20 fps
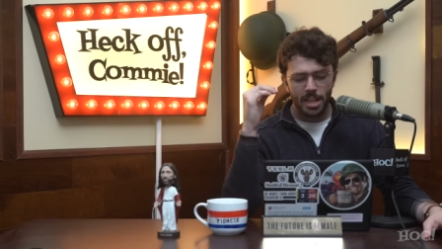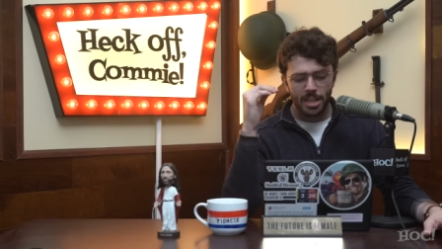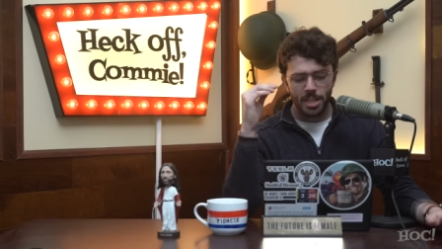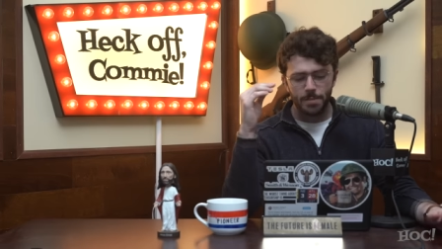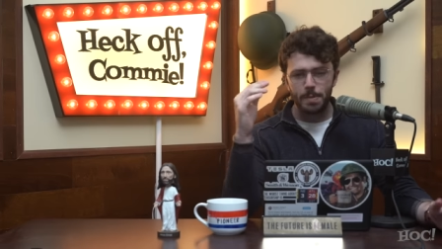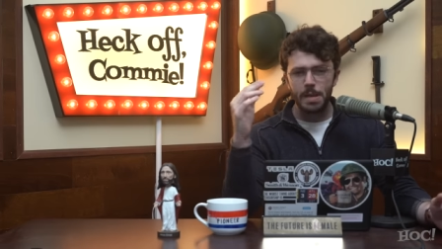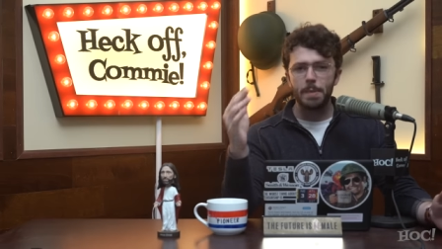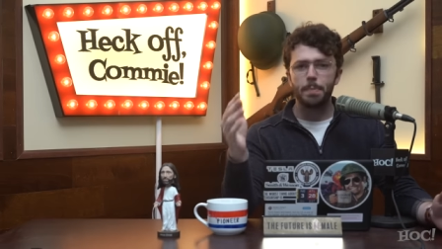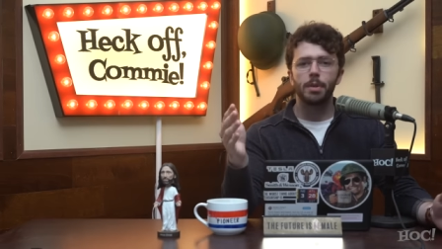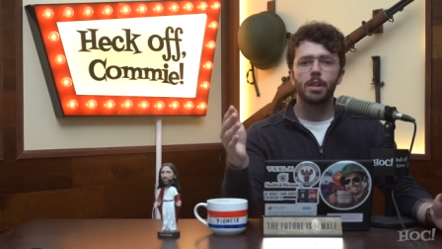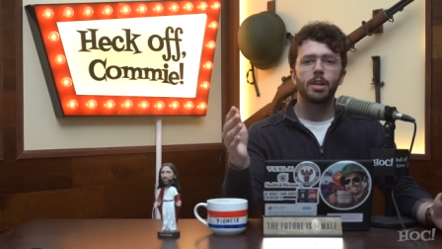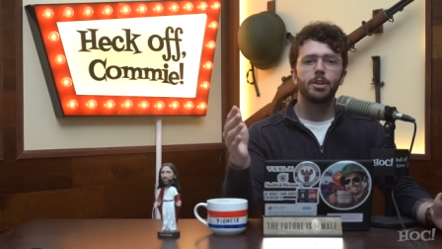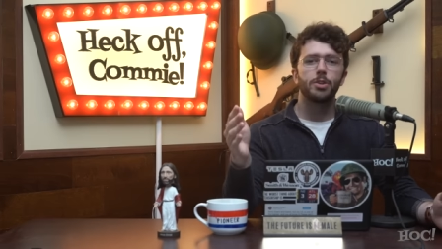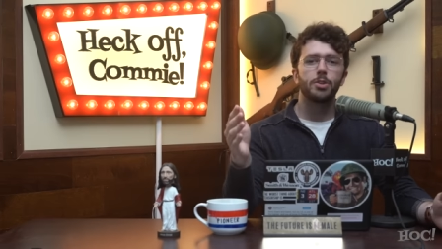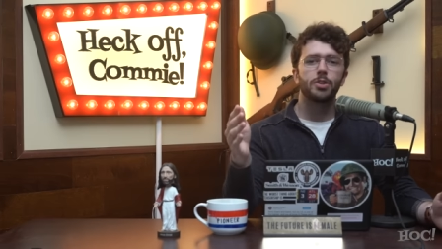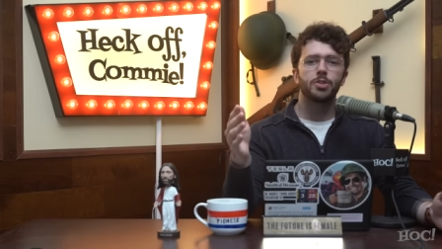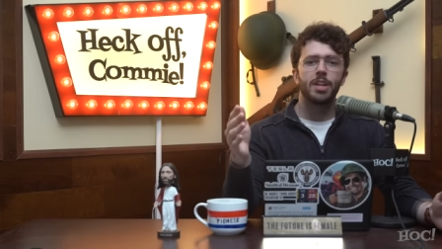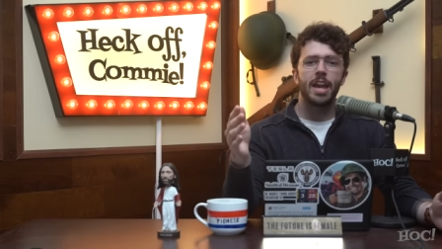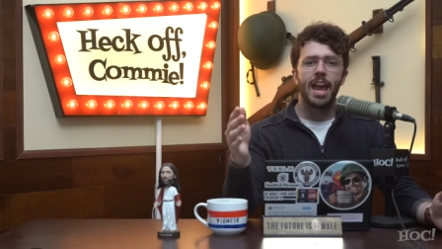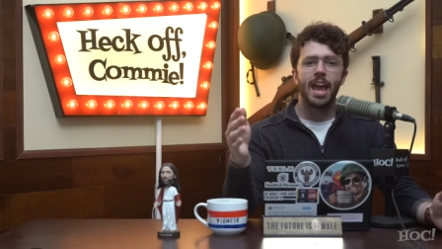that people
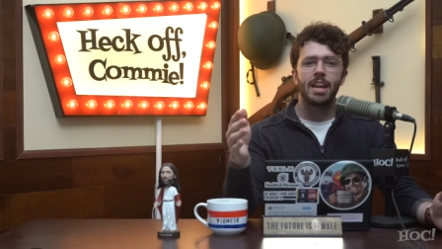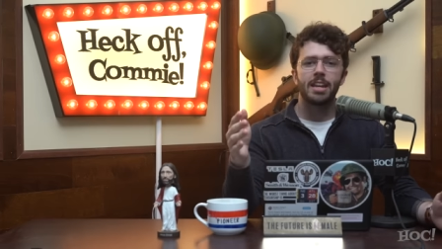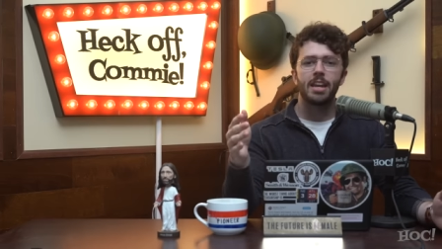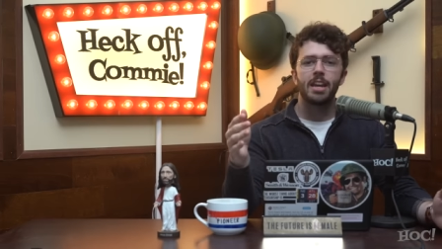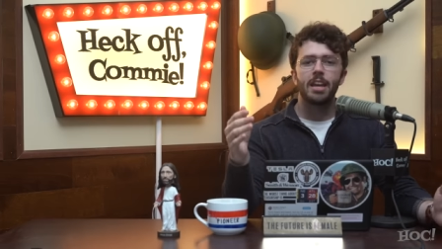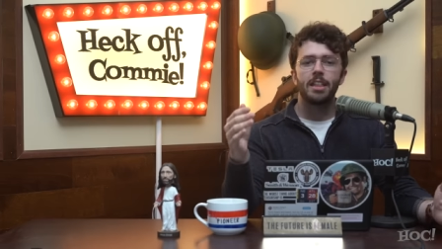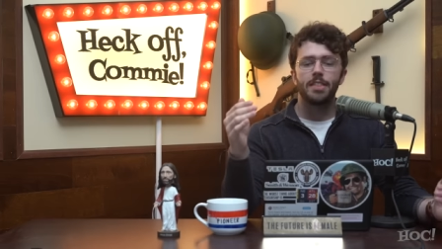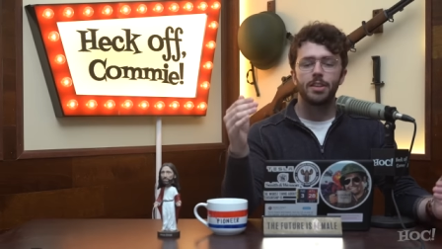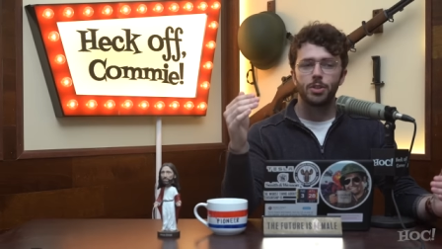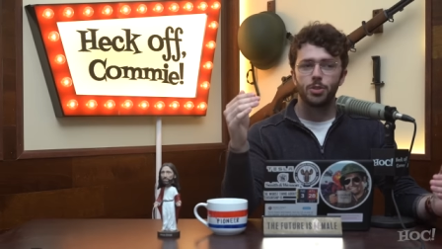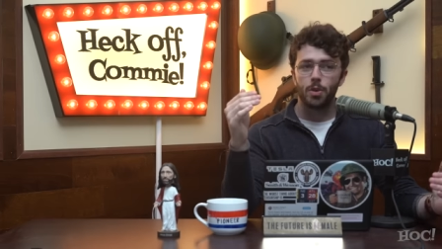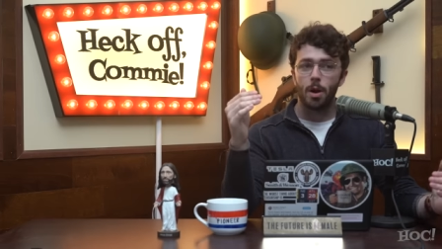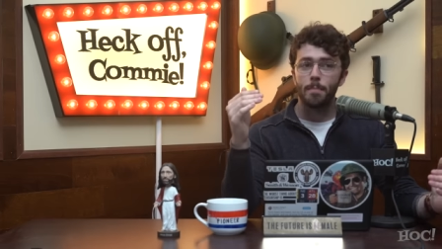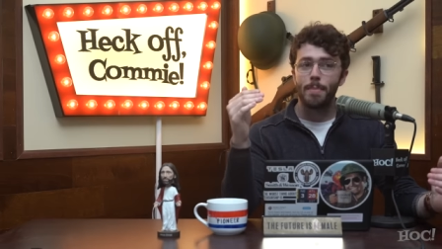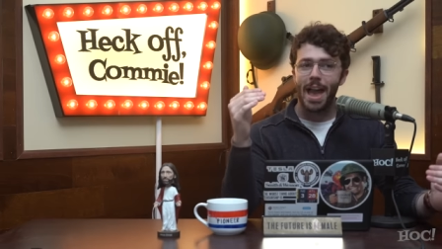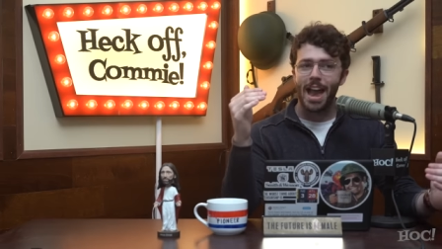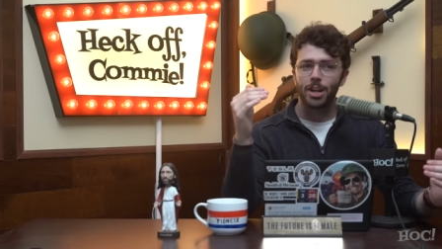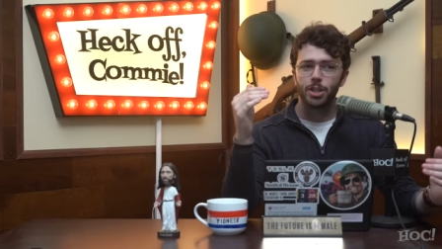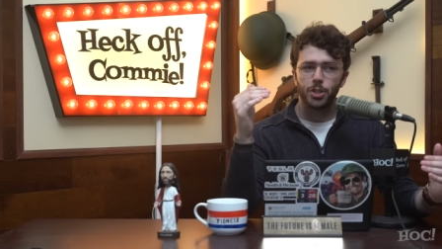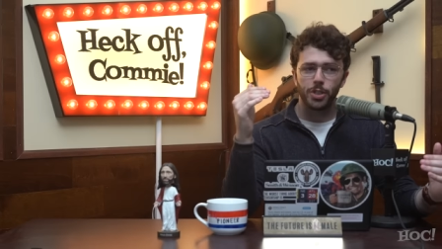understand that
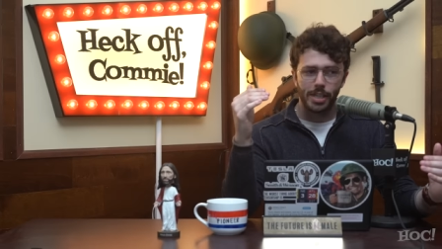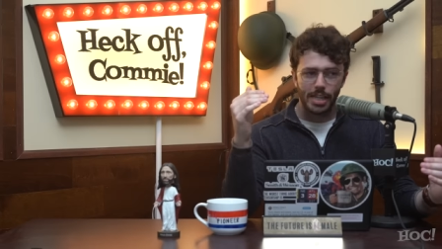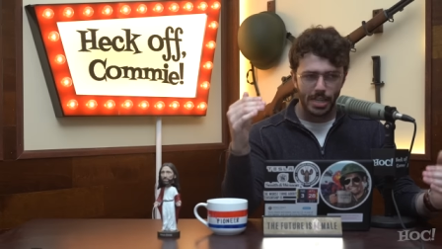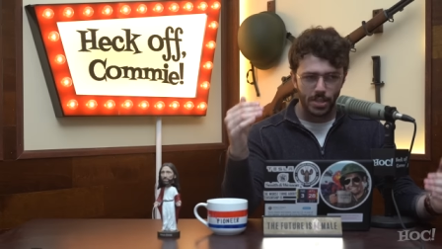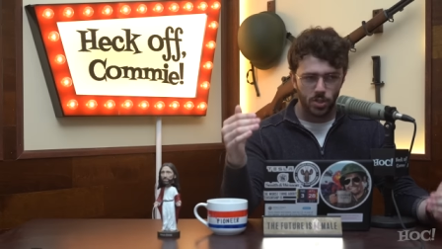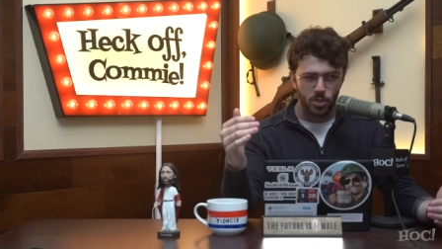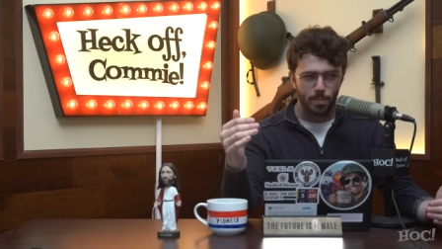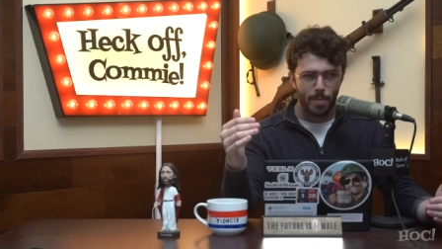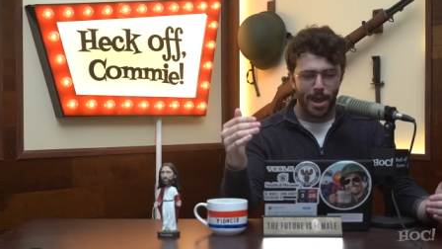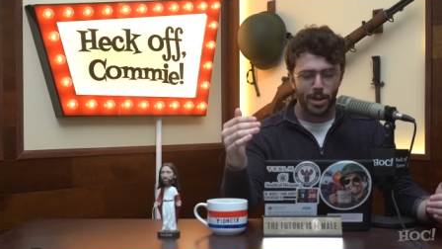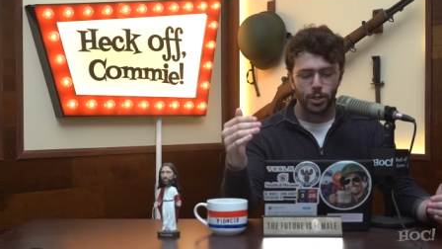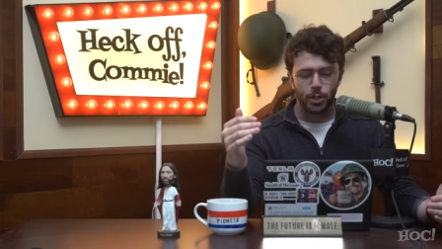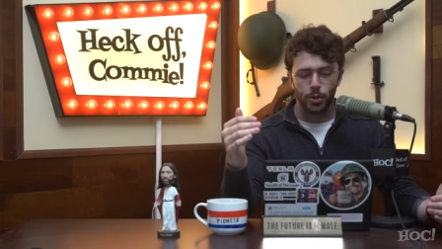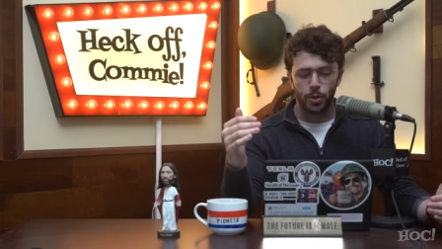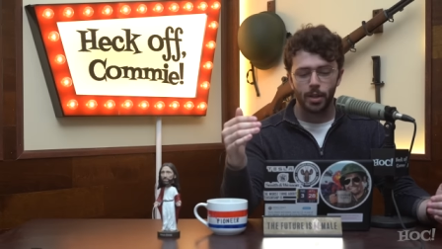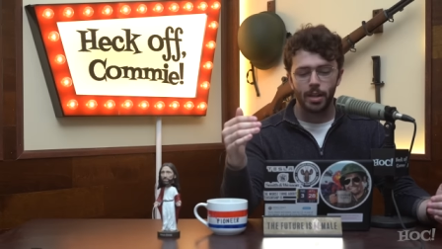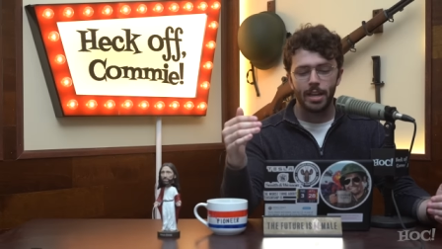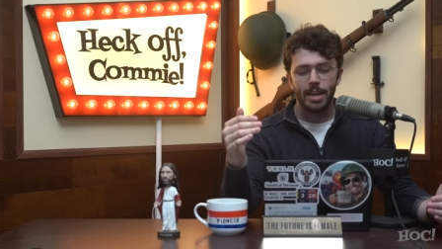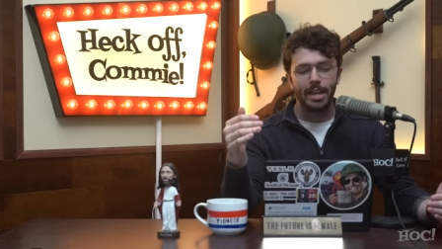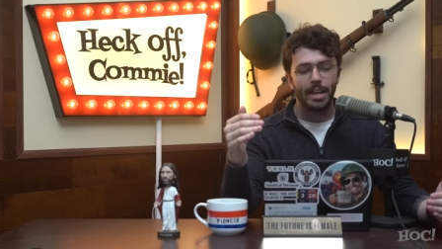Trump actually is
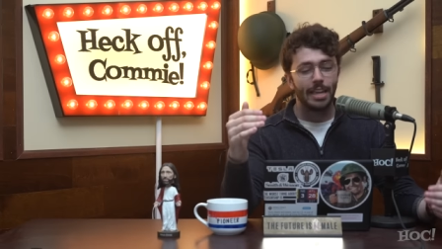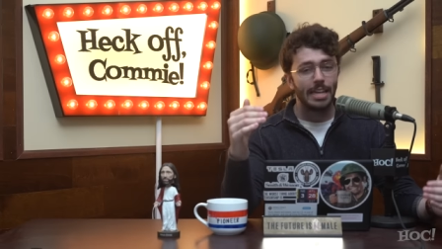special